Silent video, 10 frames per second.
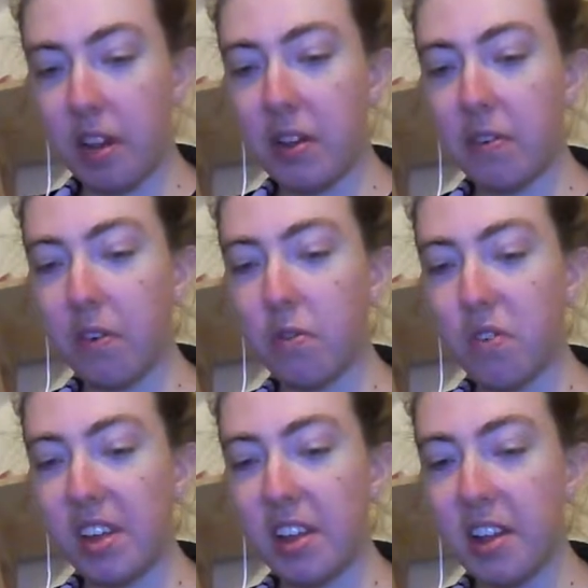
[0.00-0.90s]
Men
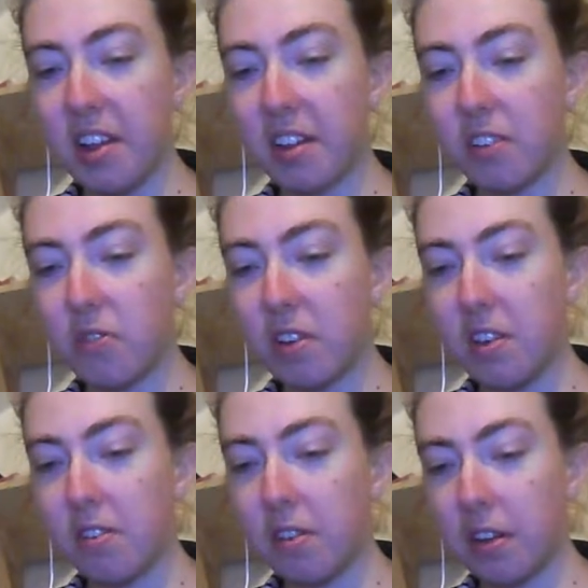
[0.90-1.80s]
for ring and index
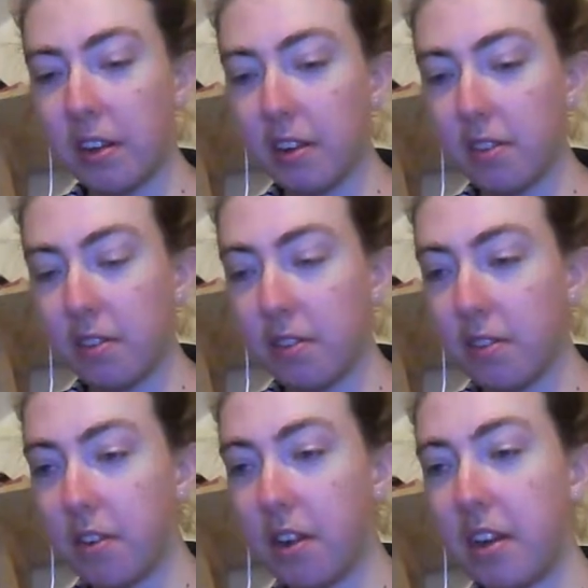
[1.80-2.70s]
fingers linked
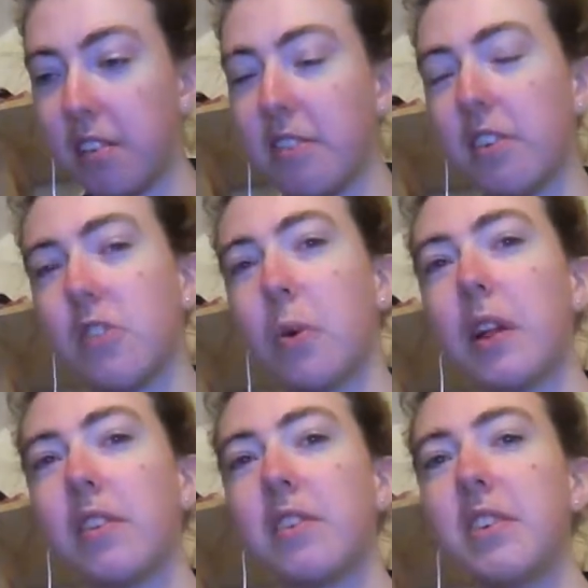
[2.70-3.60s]
to
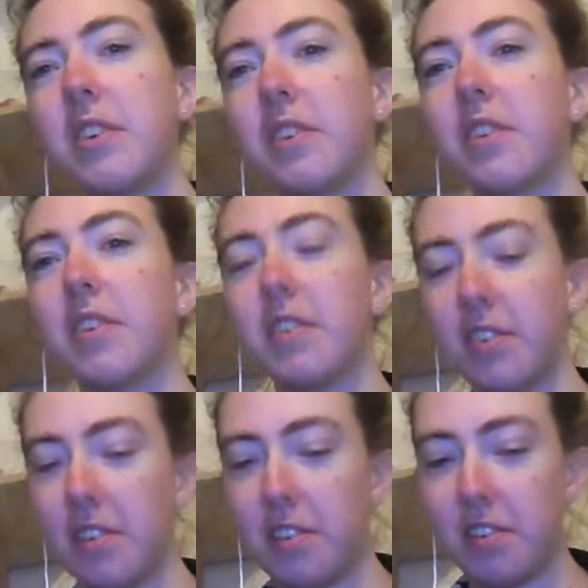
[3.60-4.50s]
sexuality.
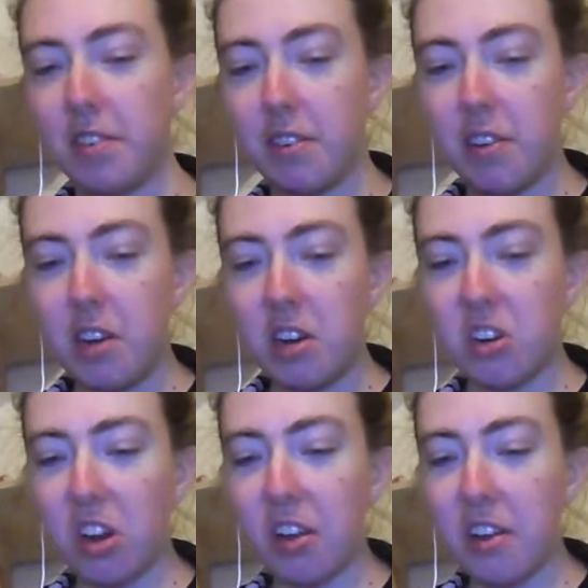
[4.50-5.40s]

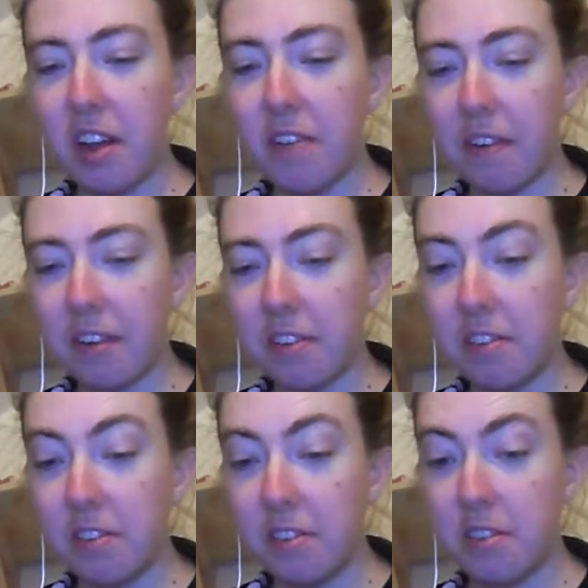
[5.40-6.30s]
Sri Lanka death
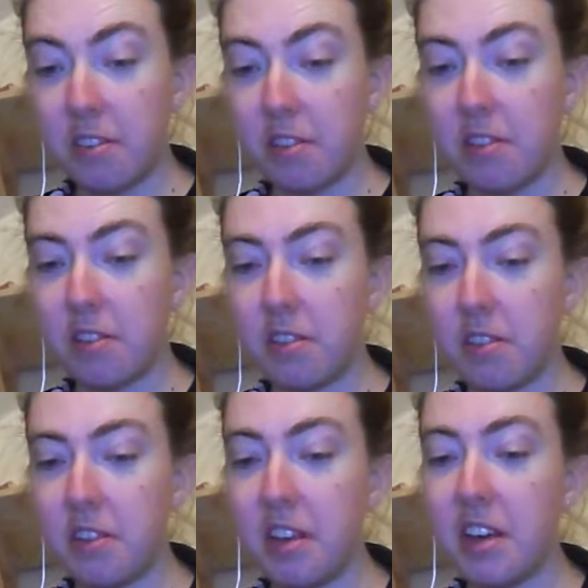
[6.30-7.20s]
and
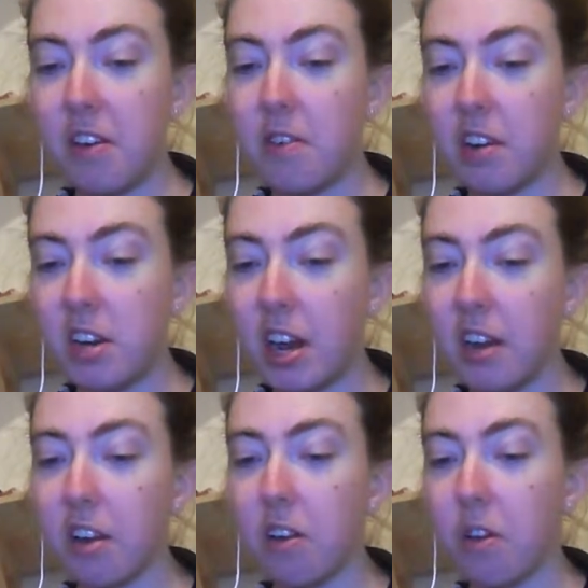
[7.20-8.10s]
the
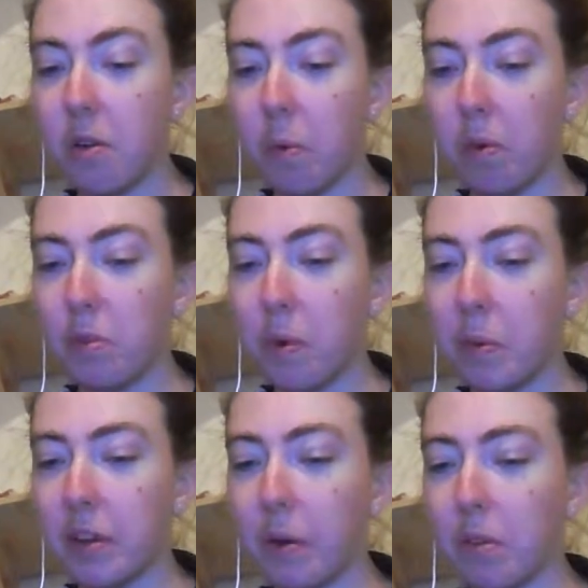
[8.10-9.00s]
Cricket was
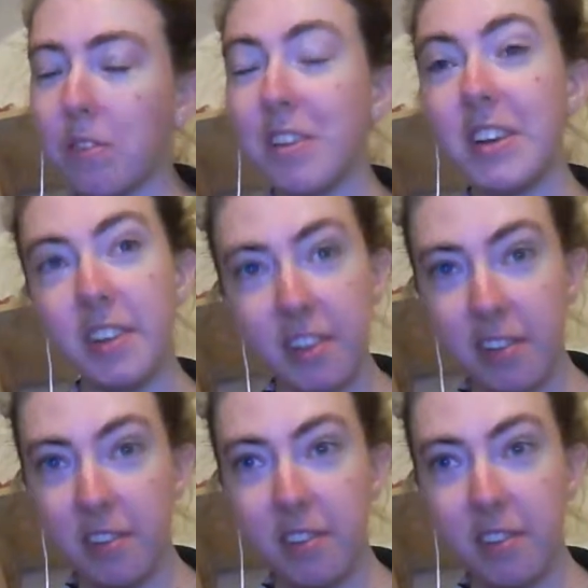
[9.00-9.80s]
swept out to sea.